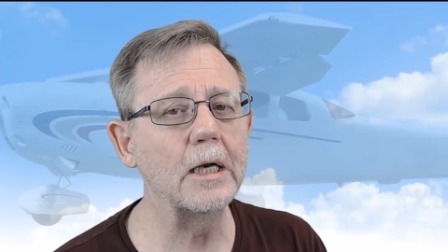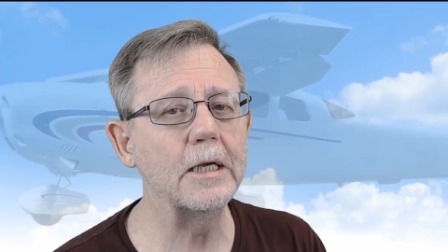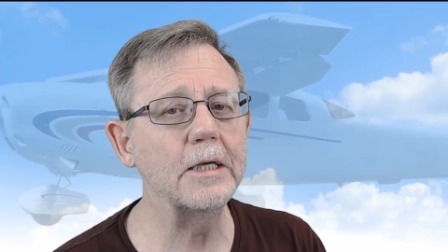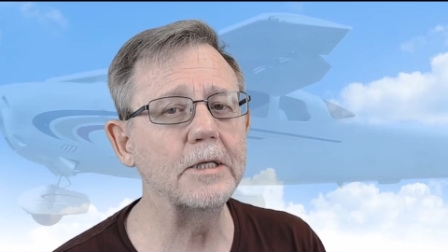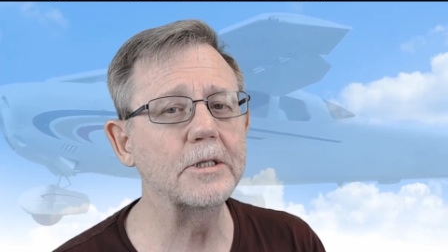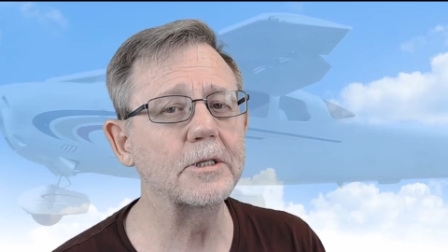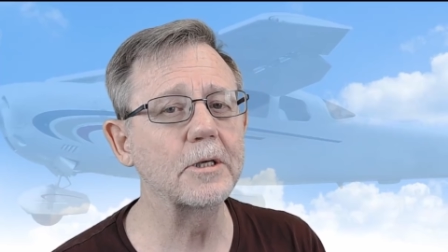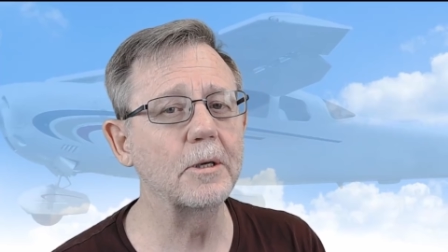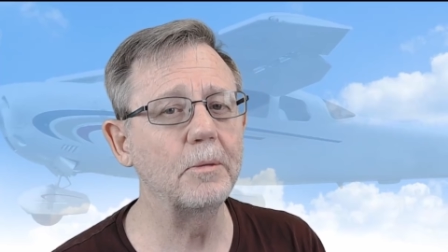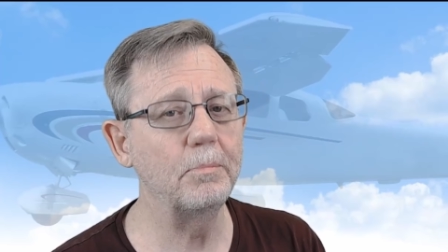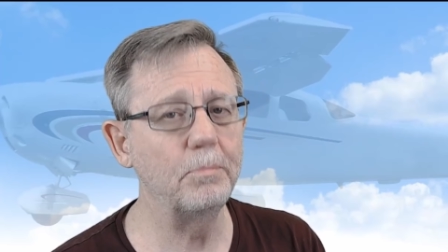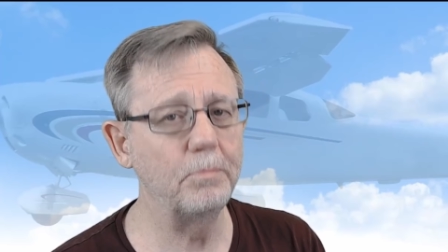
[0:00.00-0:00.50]

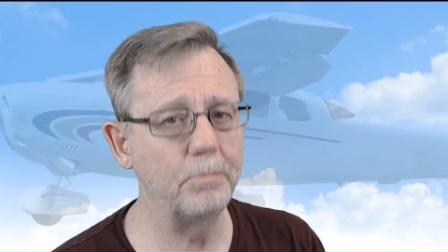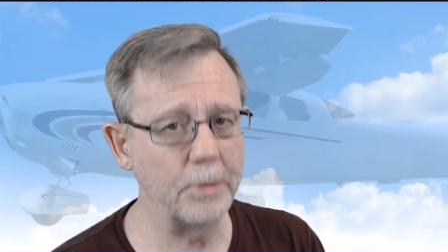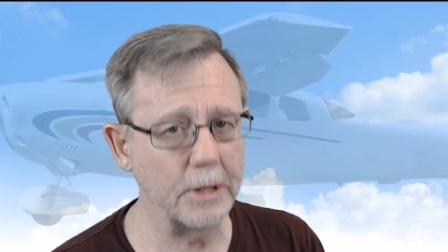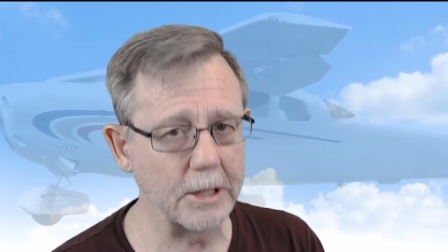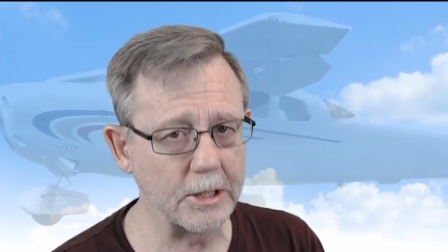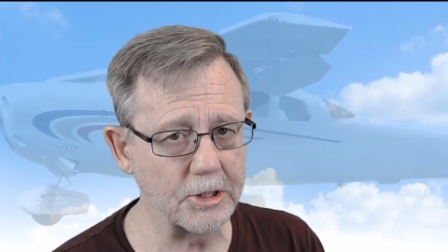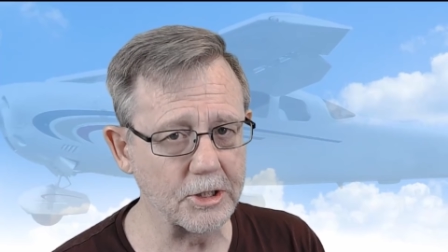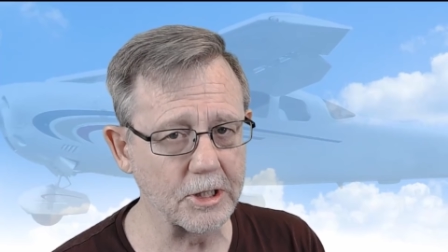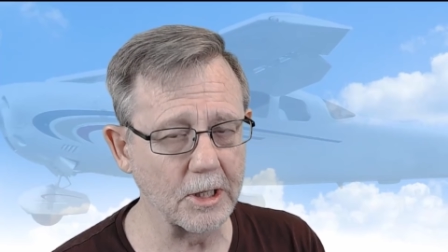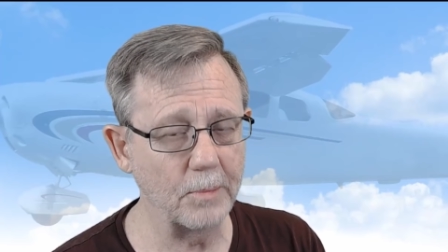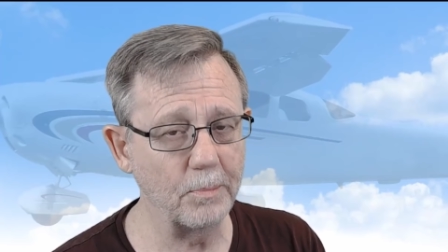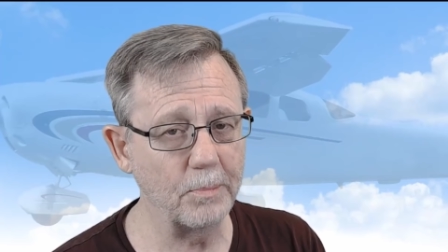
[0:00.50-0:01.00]
it's a
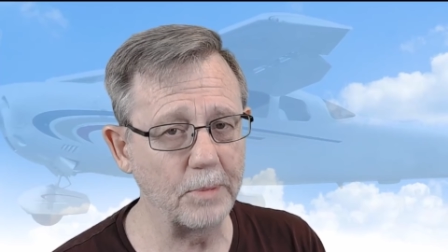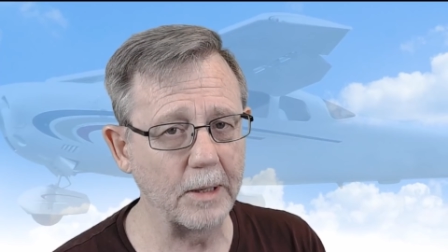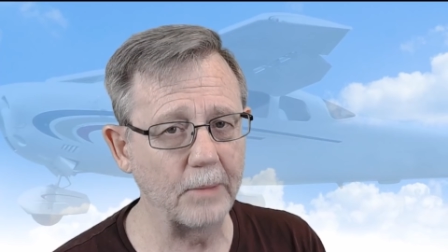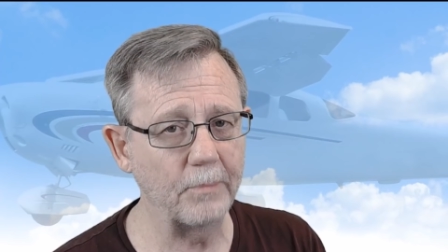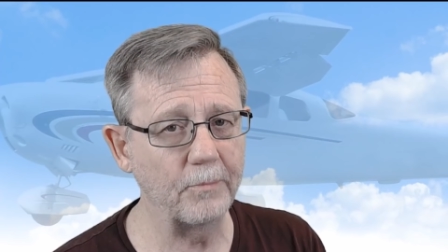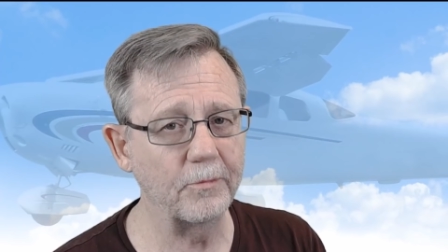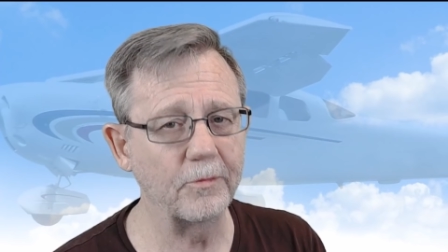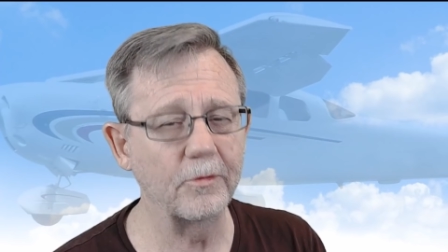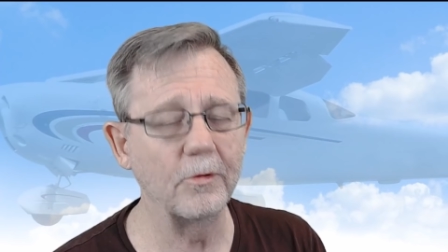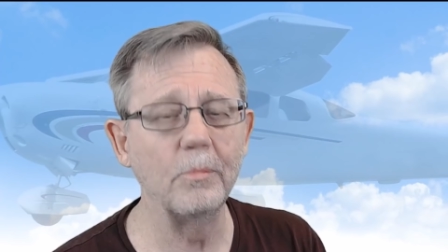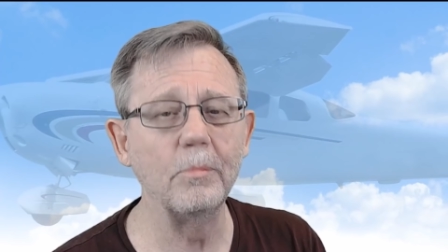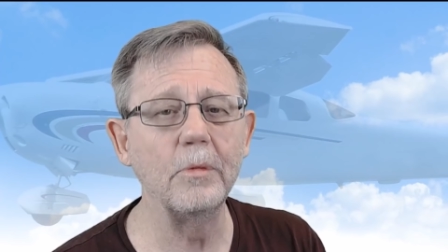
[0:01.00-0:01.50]
big jump
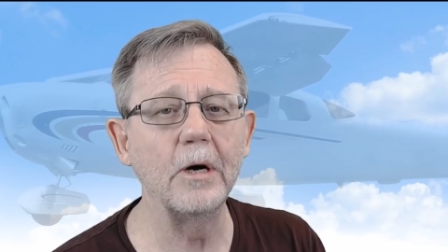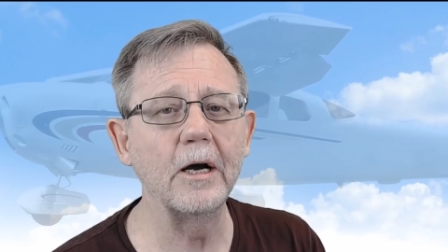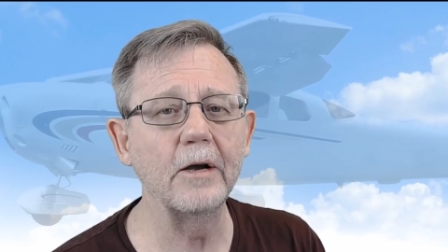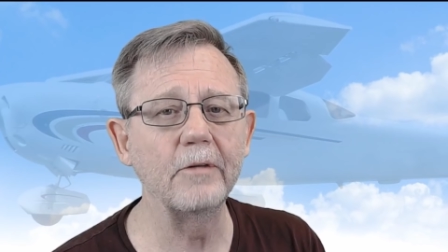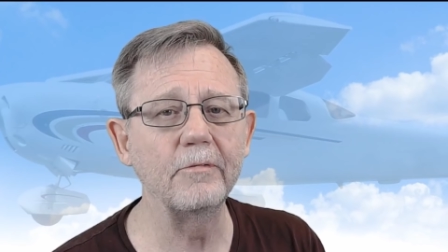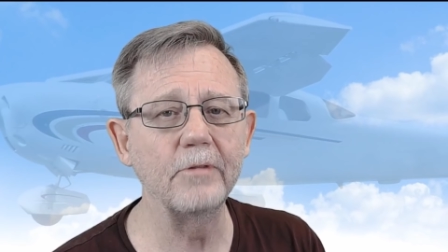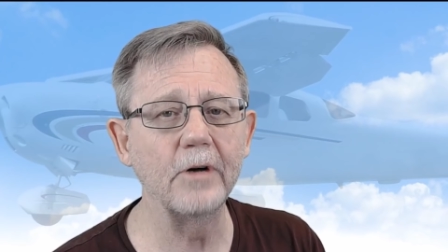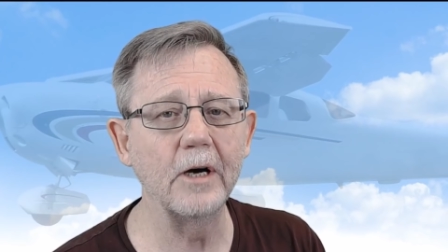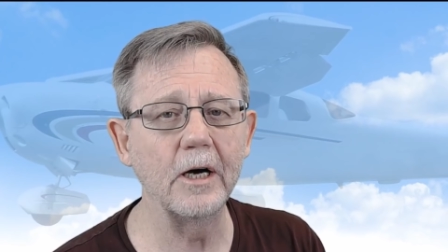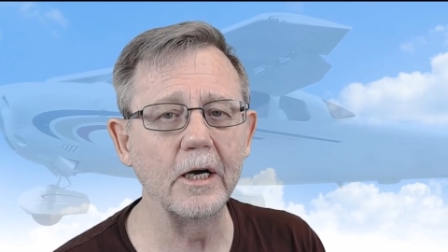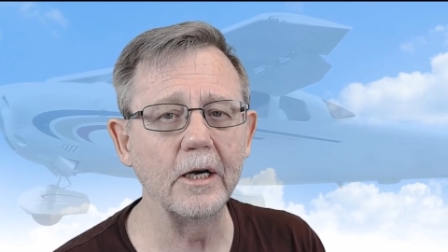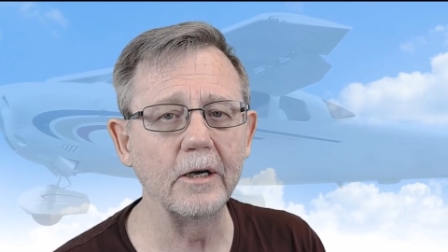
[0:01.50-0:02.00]
up from my
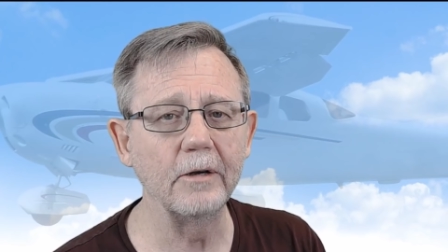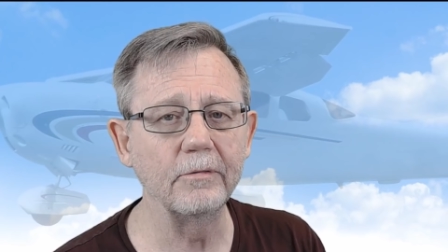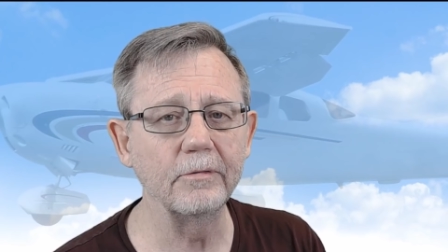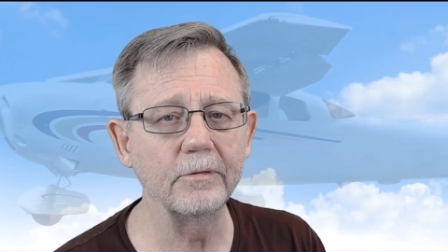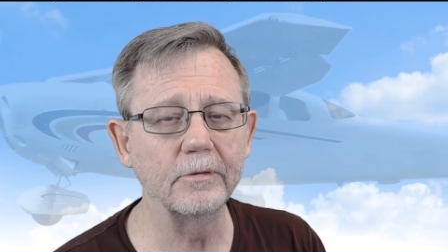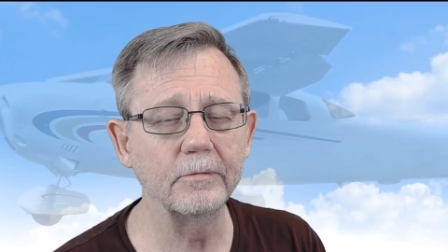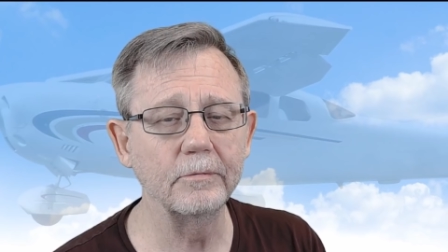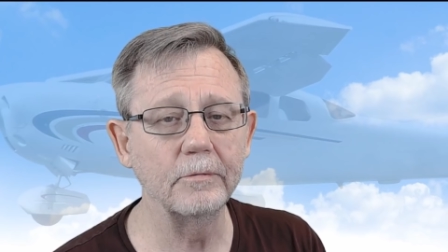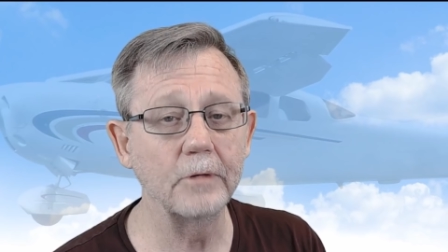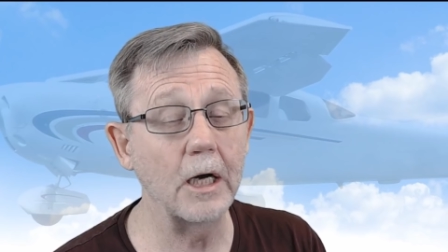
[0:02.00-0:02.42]
Vive.